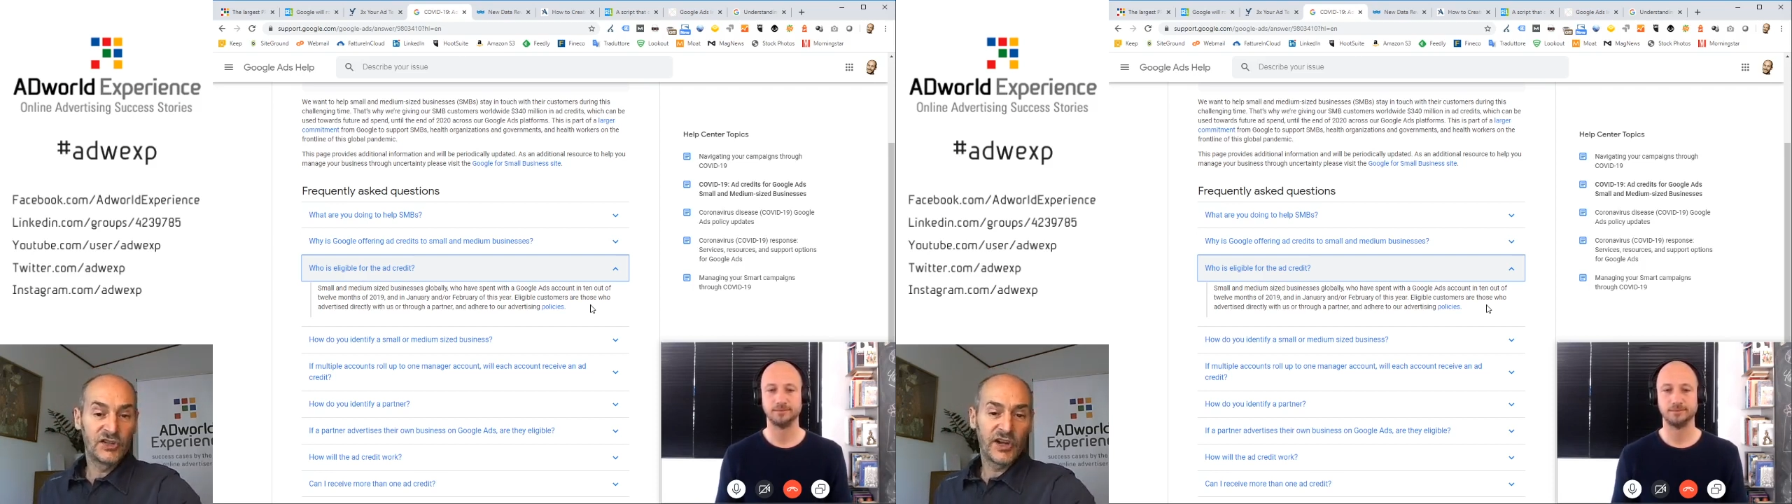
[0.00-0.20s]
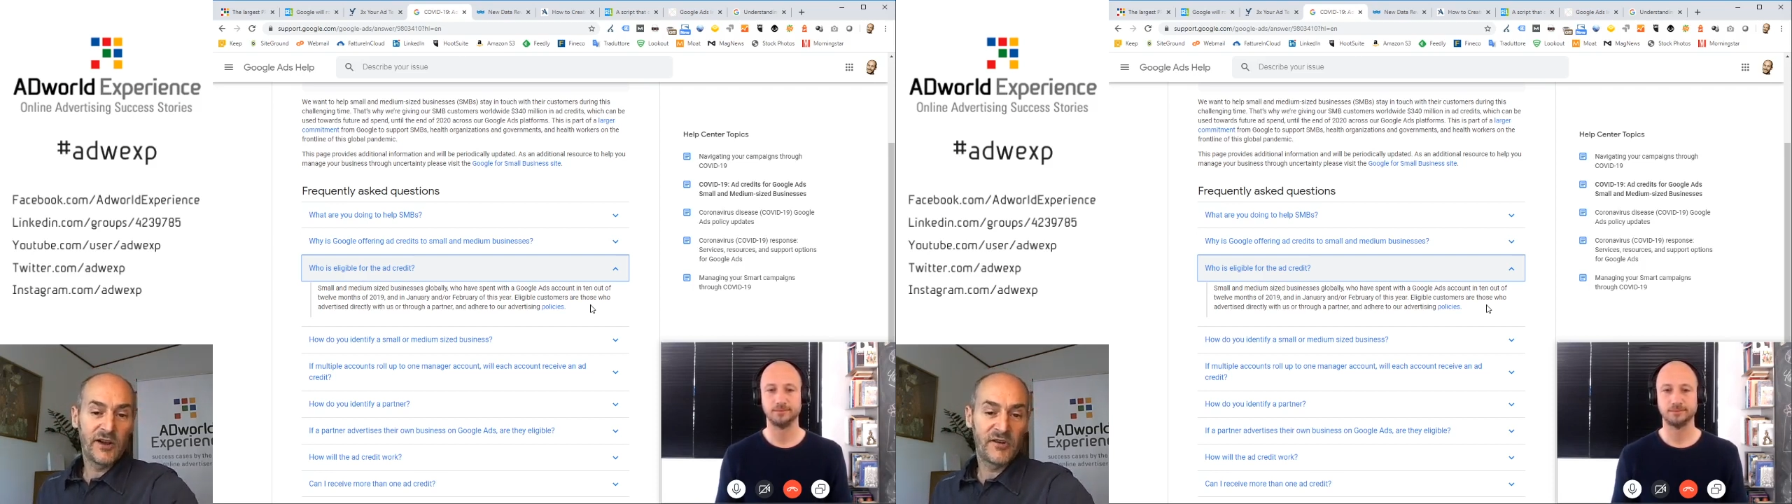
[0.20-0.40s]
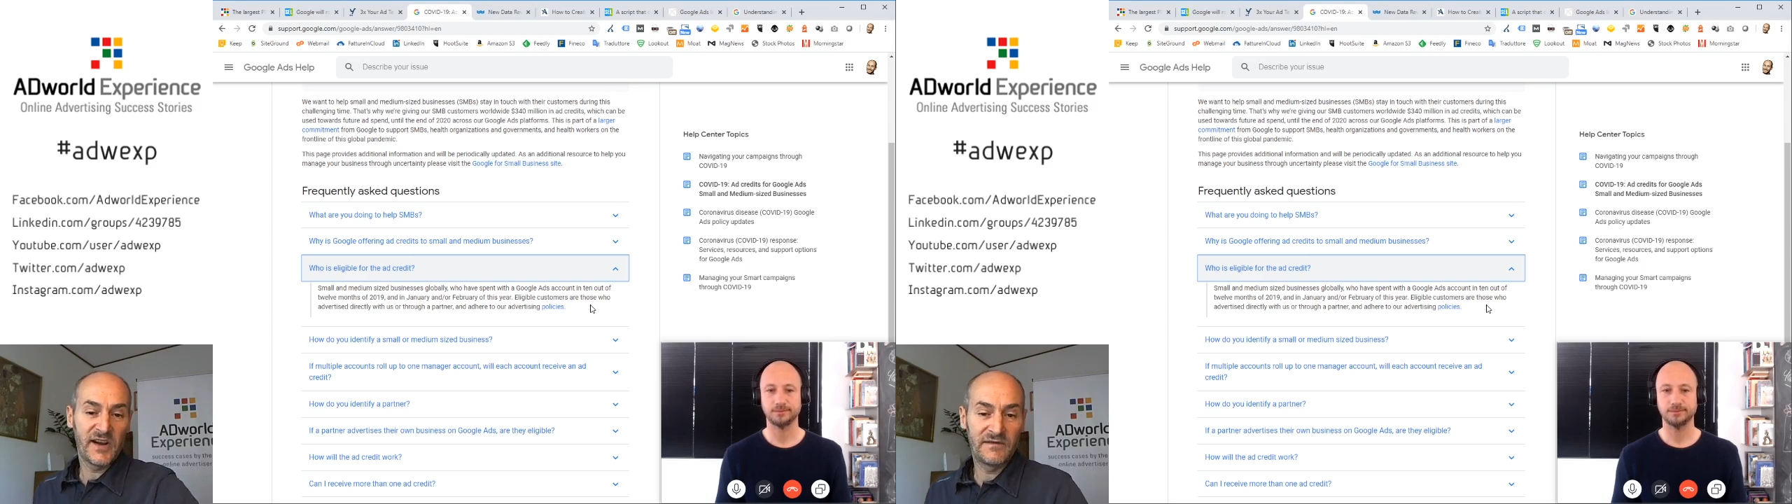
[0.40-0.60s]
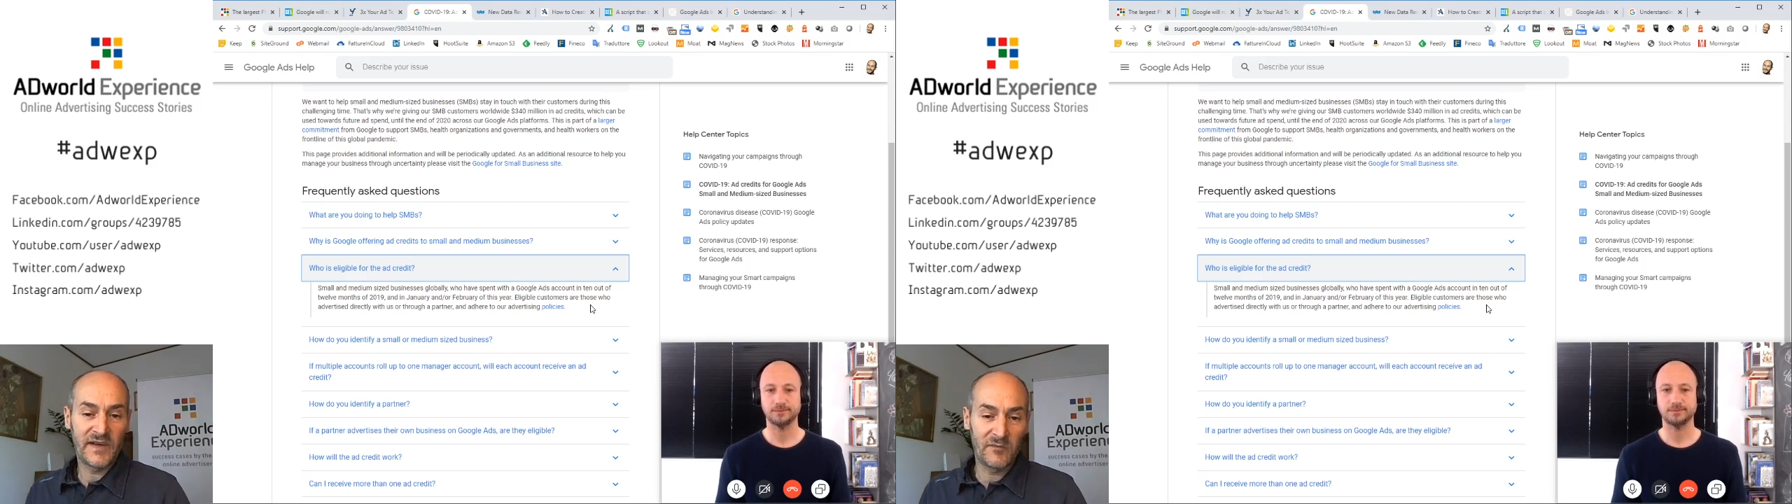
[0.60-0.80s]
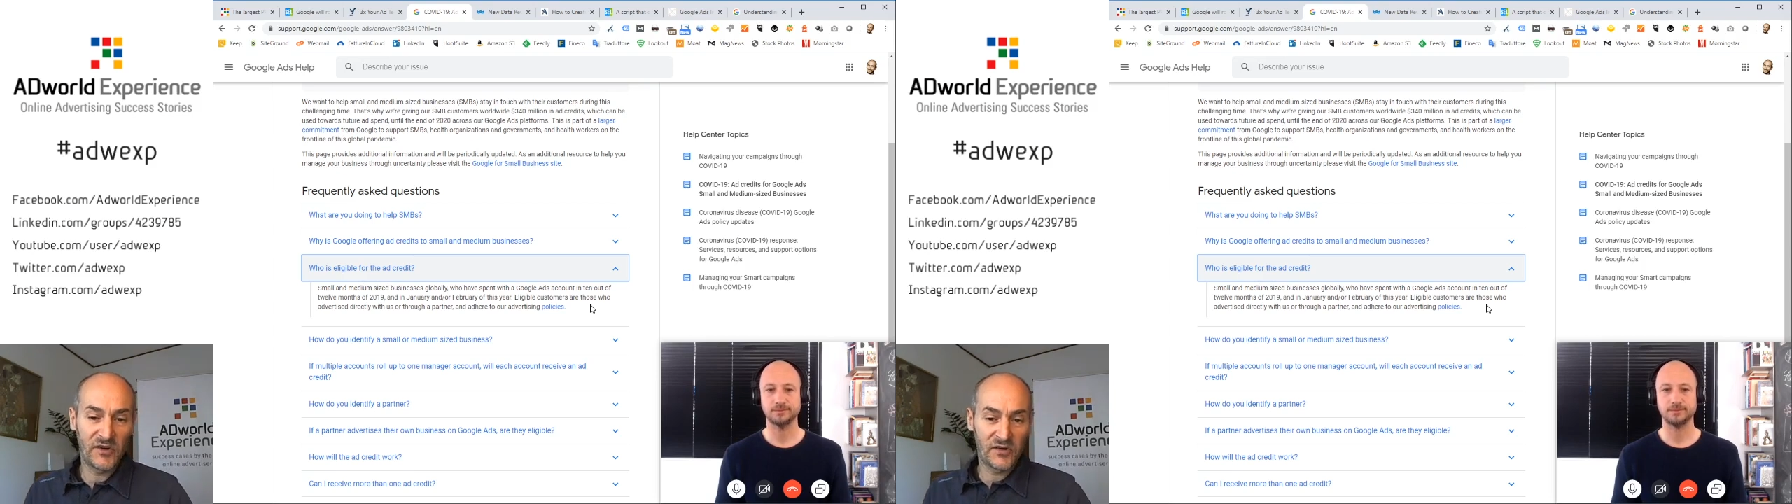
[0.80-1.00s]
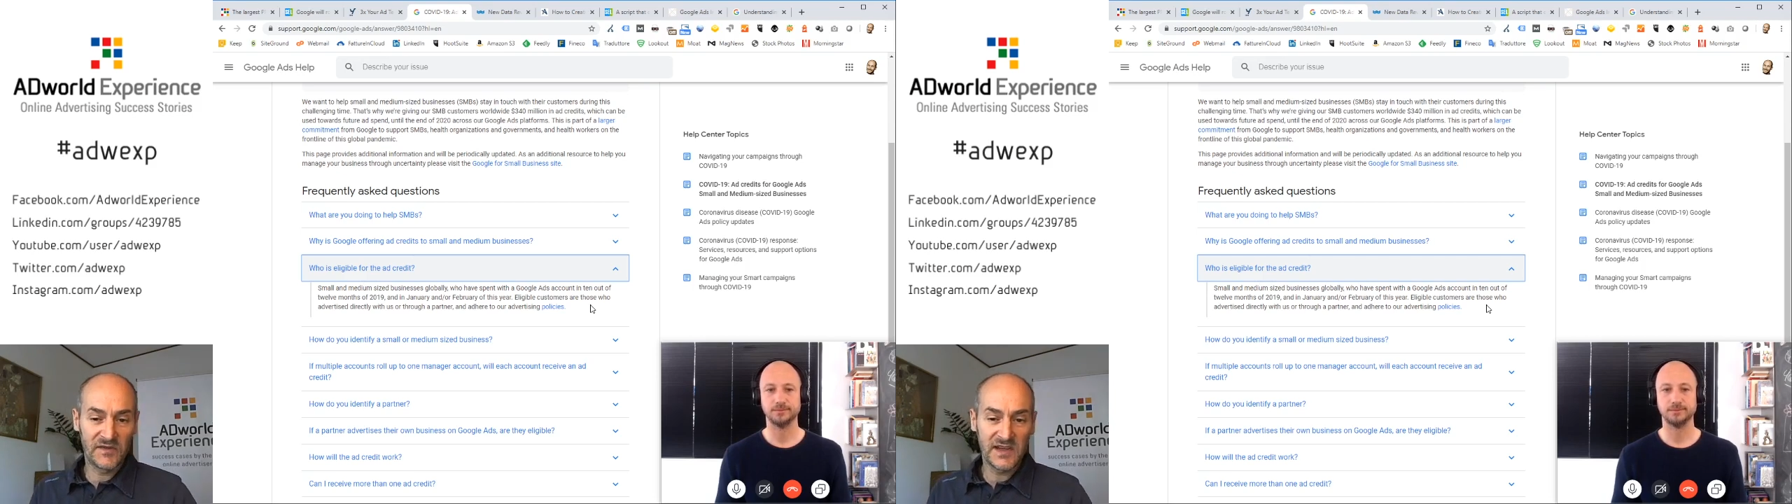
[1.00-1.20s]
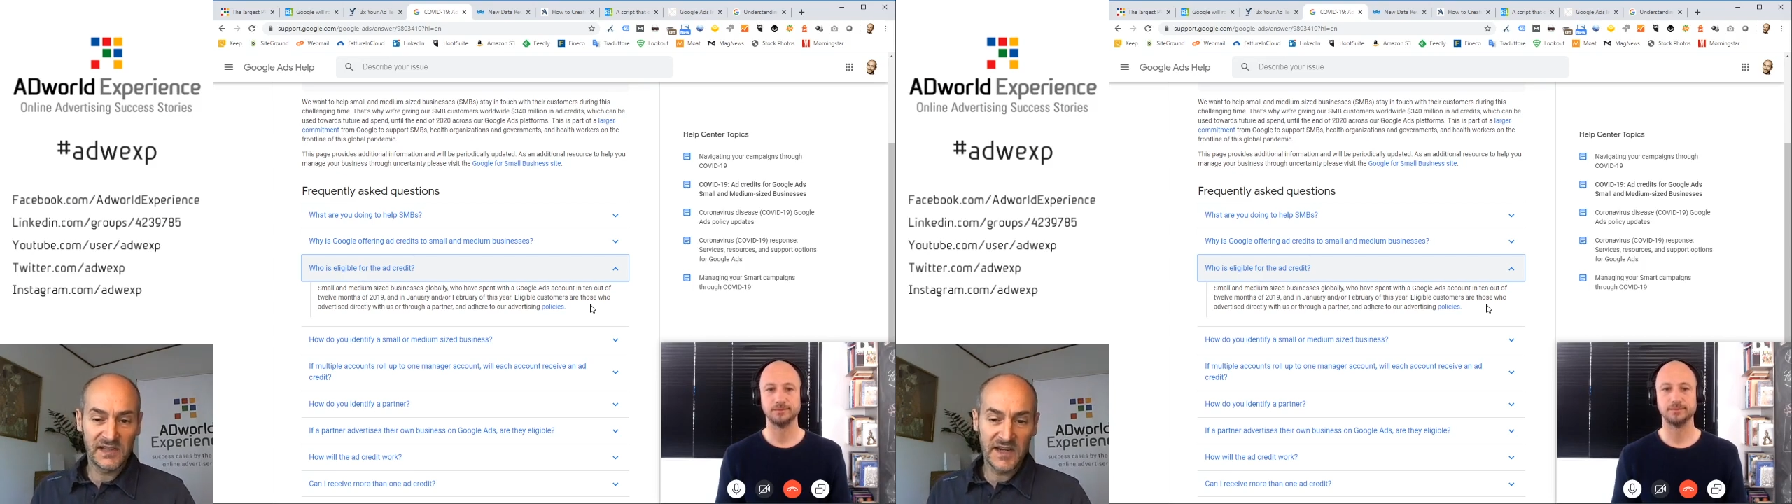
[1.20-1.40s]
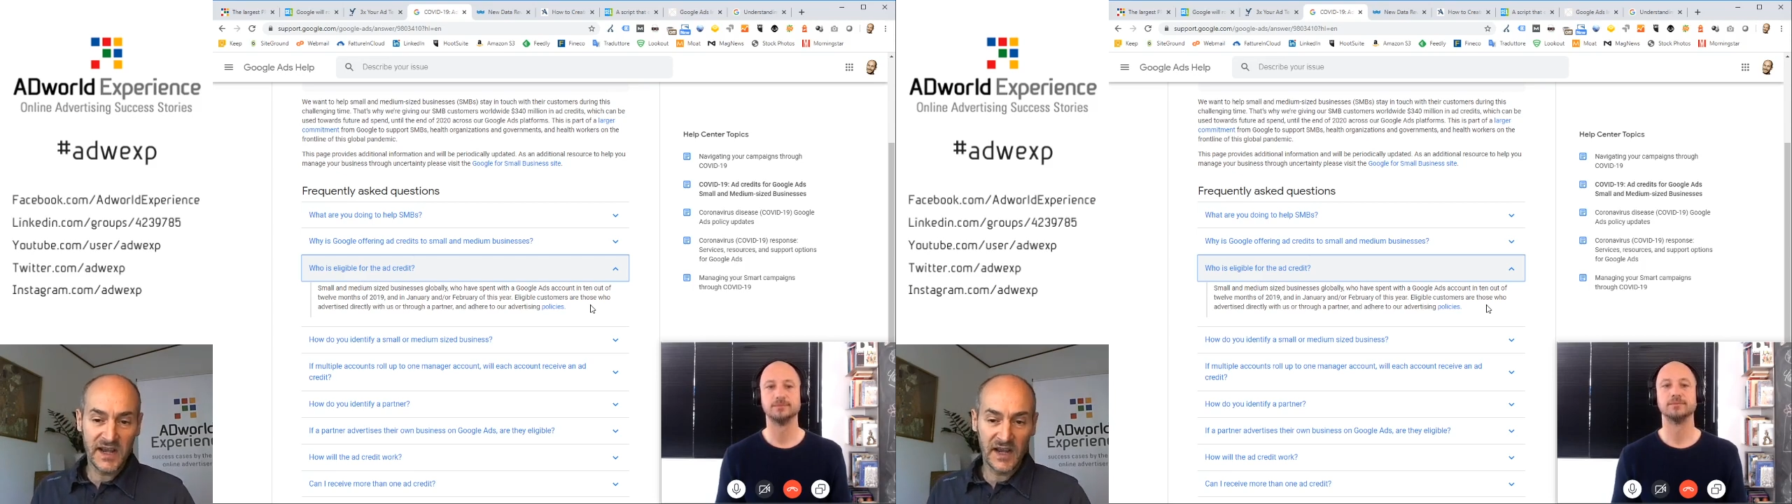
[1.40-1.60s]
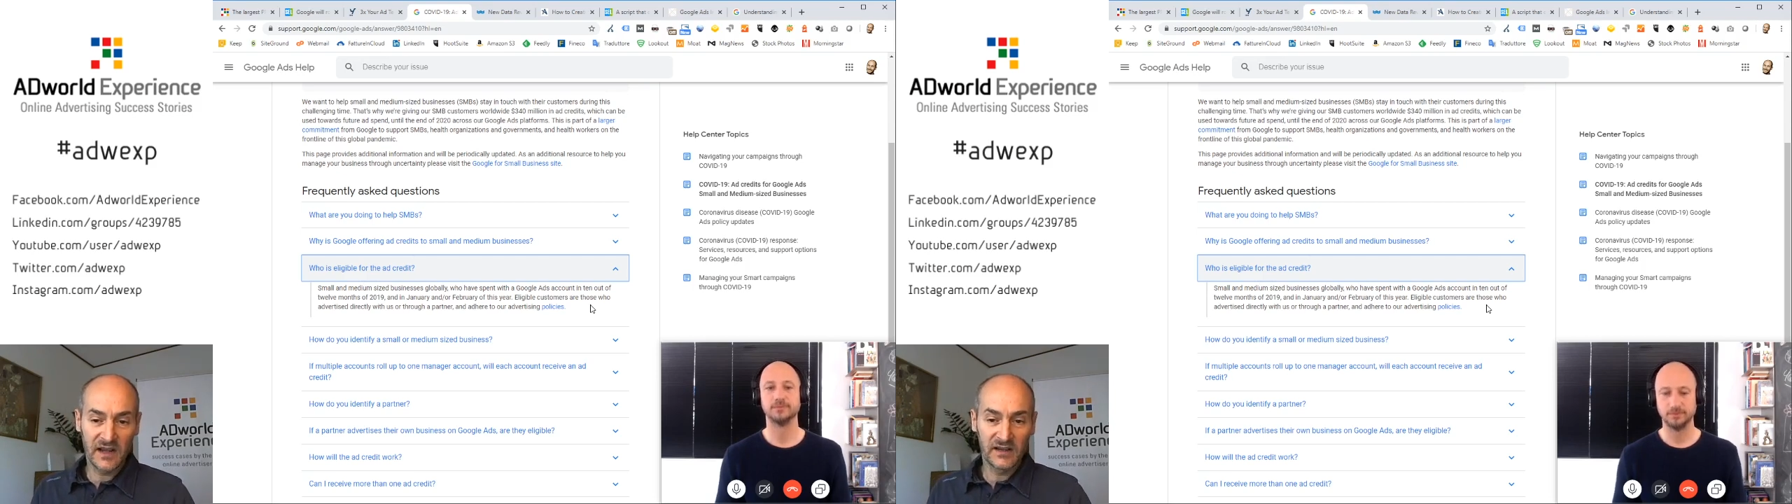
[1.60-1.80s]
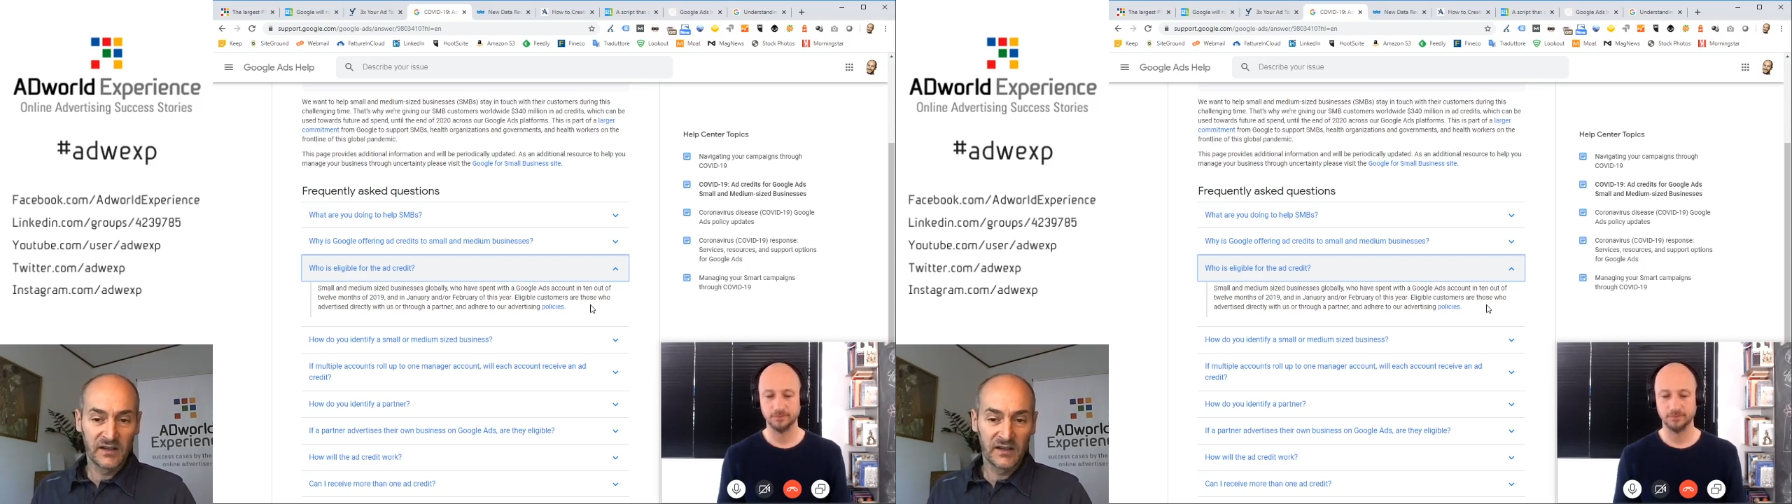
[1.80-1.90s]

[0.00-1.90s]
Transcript: January and February of this year.